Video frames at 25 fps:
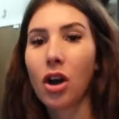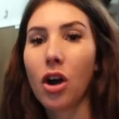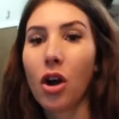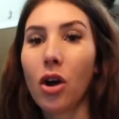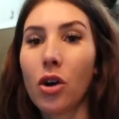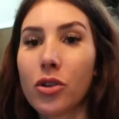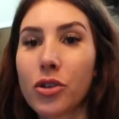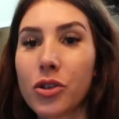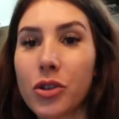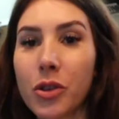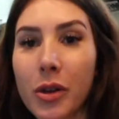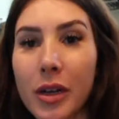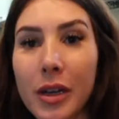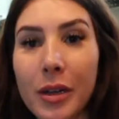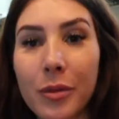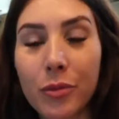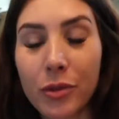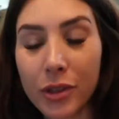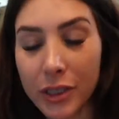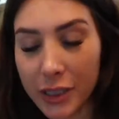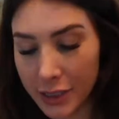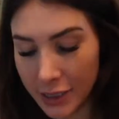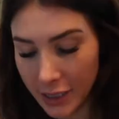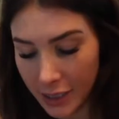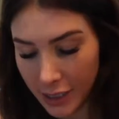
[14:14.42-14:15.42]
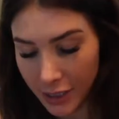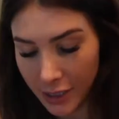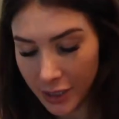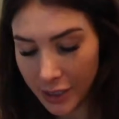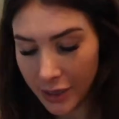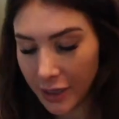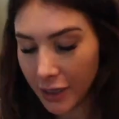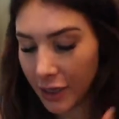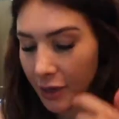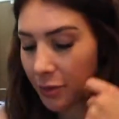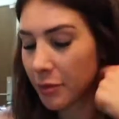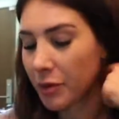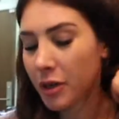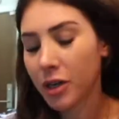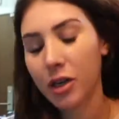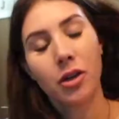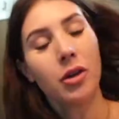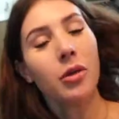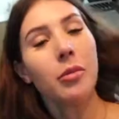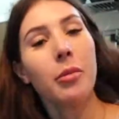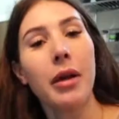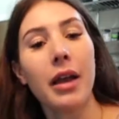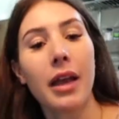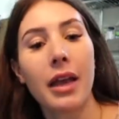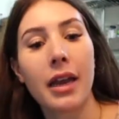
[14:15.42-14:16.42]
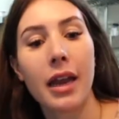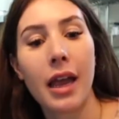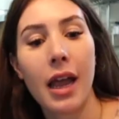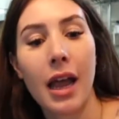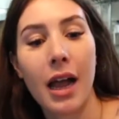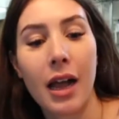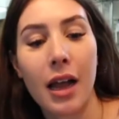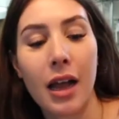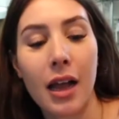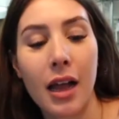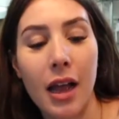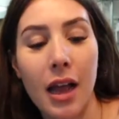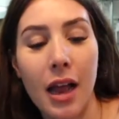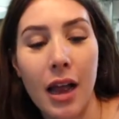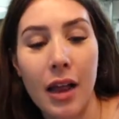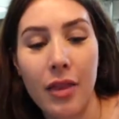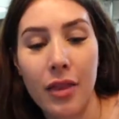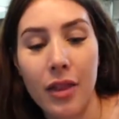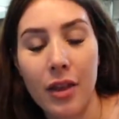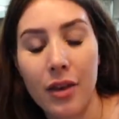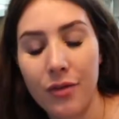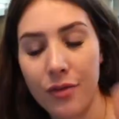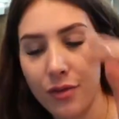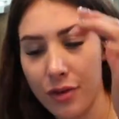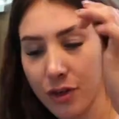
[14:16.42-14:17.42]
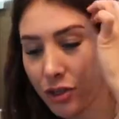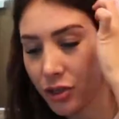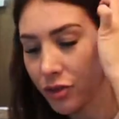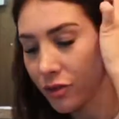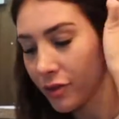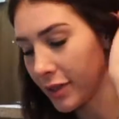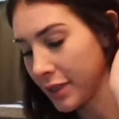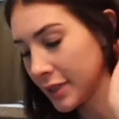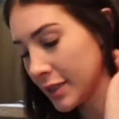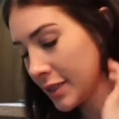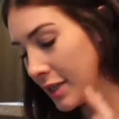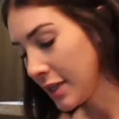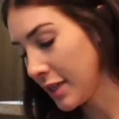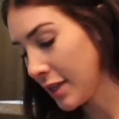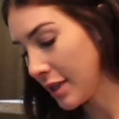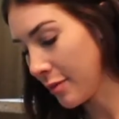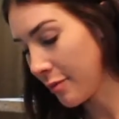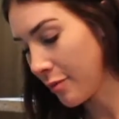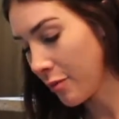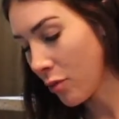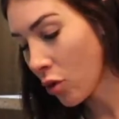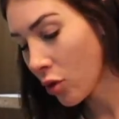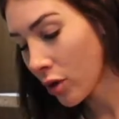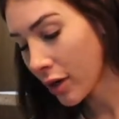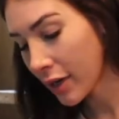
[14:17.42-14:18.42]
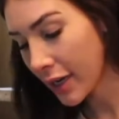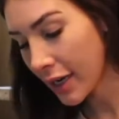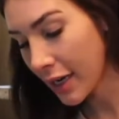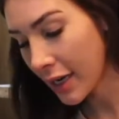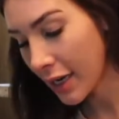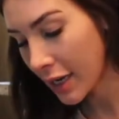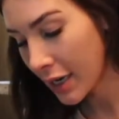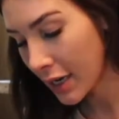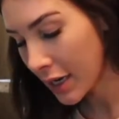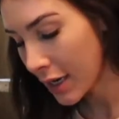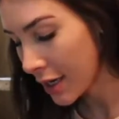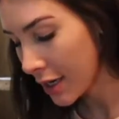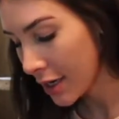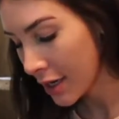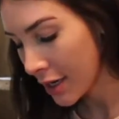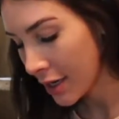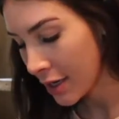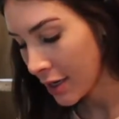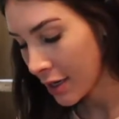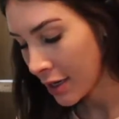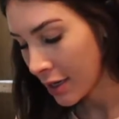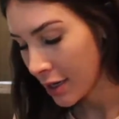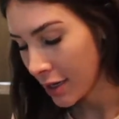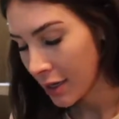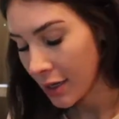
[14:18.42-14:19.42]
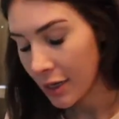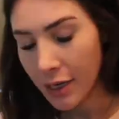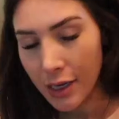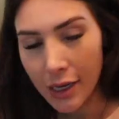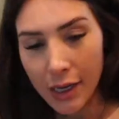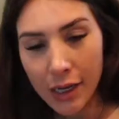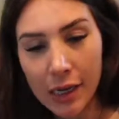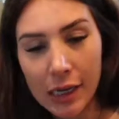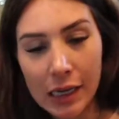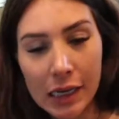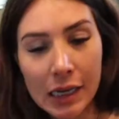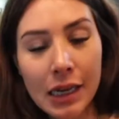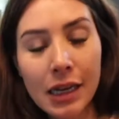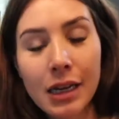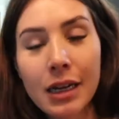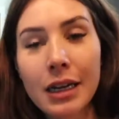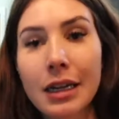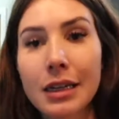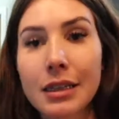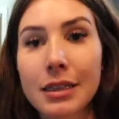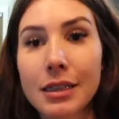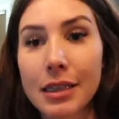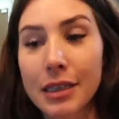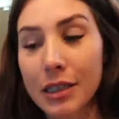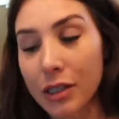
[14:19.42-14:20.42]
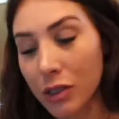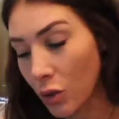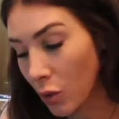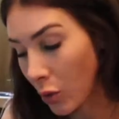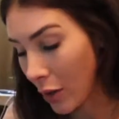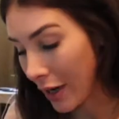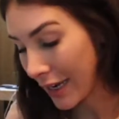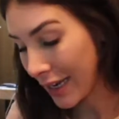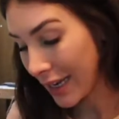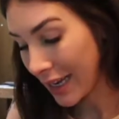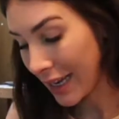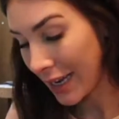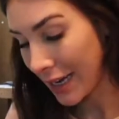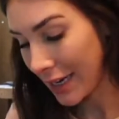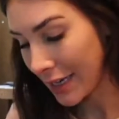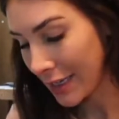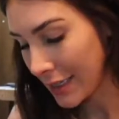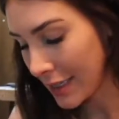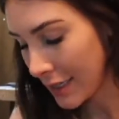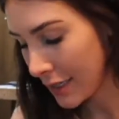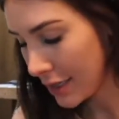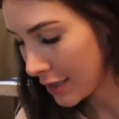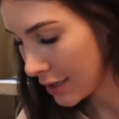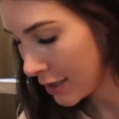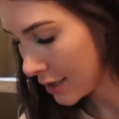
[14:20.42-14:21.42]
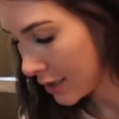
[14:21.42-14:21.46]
Also, I am really tired. I think I'm gonna go to bed and then finish the rest in the morning because it is quite late.